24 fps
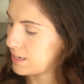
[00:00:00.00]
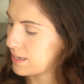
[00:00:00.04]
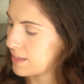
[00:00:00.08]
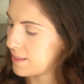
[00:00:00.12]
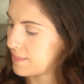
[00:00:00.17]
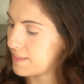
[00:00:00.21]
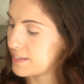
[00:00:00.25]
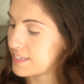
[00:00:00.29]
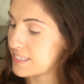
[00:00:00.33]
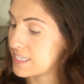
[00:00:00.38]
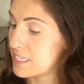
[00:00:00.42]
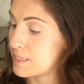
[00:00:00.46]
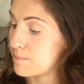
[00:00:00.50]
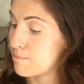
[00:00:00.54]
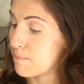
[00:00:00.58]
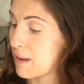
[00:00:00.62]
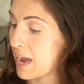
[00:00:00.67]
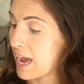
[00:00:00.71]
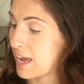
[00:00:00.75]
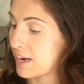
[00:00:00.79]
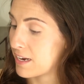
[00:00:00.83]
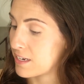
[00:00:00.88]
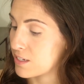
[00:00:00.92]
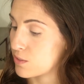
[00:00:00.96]
This is
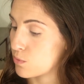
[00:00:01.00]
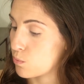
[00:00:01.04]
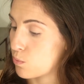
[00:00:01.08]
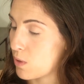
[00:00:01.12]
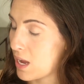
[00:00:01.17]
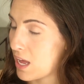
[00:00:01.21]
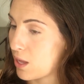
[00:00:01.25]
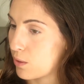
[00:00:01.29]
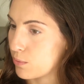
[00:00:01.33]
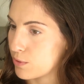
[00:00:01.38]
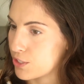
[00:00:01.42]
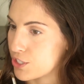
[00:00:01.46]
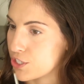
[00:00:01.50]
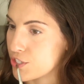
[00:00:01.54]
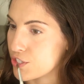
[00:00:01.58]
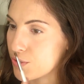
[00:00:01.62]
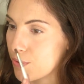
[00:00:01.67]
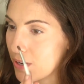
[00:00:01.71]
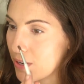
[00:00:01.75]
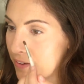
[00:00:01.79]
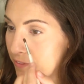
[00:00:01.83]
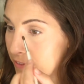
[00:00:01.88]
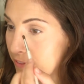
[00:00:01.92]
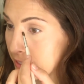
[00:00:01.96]
matte as well, which is
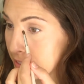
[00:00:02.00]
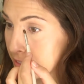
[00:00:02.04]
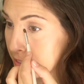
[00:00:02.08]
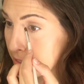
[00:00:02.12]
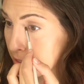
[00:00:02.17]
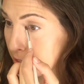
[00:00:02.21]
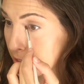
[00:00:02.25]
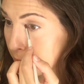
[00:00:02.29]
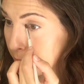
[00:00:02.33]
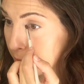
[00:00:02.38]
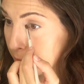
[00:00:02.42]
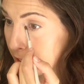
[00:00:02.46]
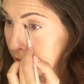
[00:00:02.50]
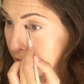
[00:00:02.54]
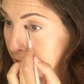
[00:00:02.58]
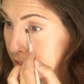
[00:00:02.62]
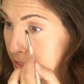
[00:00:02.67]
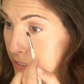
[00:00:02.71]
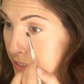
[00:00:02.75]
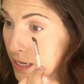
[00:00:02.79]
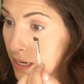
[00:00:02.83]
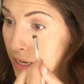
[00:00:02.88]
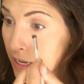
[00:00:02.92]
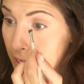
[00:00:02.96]
great for this look
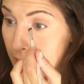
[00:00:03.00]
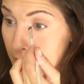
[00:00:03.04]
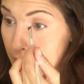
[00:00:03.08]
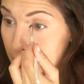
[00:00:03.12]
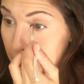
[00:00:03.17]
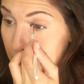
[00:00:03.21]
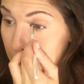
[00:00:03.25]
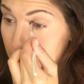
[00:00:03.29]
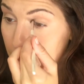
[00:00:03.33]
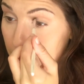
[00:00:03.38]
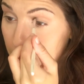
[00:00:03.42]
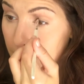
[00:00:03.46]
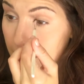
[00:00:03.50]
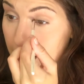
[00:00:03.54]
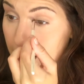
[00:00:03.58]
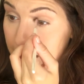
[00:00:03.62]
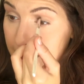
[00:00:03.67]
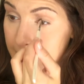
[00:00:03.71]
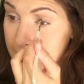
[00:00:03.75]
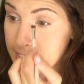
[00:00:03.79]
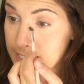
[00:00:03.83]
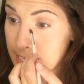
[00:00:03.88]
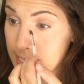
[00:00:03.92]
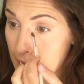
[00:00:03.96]
because like
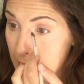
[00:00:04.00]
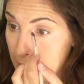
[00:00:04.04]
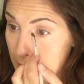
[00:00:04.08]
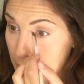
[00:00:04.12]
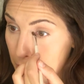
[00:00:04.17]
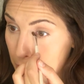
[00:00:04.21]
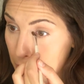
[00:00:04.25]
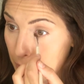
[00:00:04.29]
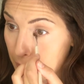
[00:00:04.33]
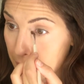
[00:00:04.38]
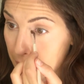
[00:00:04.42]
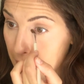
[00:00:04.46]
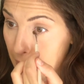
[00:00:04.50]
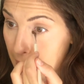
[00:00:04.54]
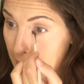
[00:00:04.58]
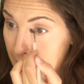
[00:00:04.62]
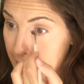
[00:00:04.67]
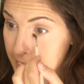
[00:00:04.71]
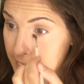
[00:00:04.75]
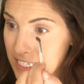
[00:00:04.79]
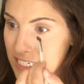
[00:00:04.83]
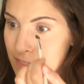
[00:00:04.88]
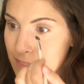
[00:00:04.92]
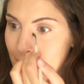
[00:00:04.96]
I said, you don't want the
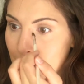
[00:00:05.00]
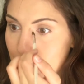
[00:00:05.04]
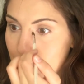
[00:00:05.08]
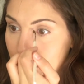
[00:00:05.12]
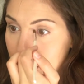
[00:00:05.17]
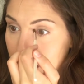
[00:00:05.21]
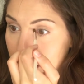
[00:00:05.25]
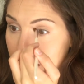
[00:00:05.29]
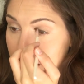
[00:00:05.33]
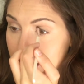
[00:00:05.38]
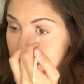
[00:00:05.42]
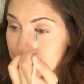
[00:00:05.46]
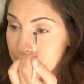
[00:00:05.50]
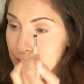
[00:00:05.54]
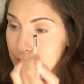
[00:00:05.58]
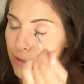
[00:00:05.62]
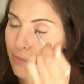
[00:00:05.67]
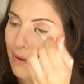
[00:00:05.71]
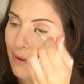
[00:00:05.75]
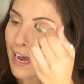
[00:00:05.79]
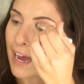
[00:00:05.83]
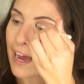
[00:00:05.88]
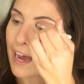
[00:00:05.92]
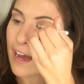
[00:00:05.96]
eyes to be blinging too
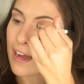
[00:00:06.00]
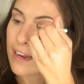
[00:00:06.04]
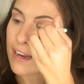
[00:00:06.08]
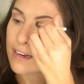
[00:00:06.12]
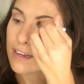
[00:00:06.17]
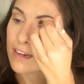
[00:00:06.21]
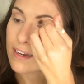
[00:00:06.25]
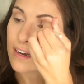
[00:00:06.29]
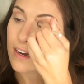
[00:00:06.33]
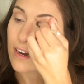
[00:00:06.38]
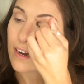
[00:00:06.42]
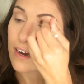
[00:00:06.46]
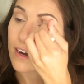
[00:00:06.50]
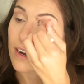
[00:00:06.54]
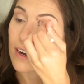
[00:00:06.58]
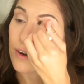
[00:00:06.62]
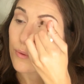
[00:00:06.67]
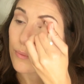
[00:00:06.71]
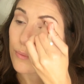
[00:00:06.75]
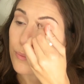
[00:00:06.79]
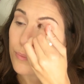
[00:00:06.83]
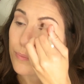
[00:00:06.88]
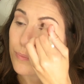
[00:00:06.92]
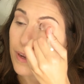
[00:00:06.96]
bad
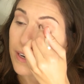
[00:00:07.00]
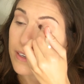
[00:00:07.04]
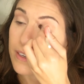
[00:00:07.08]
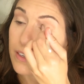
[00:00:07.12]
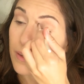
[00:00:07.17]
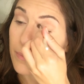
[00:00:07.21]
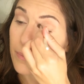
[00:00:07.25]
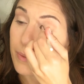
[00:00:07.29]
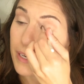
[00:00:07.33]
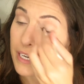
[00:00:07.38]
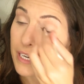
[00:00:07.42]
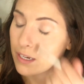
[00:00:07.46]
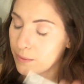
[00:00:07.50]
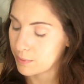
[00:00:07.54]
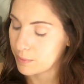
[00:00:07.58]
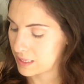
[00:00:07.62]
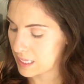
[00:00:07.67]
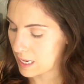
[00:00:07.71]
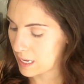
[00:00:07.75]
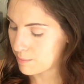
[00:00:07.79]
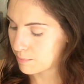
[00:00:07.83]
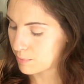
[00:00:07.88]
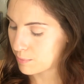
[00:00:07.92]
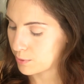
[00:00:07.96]
uh, and competing with
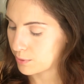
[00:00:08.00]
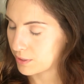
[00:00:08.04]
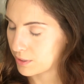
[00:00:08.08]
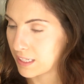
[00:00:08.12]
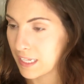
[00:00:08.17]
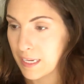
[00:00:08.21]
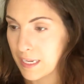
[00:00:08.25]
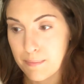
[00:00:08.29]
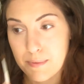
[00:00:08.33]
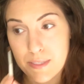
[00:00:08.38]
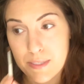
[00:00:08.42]
that bold lip.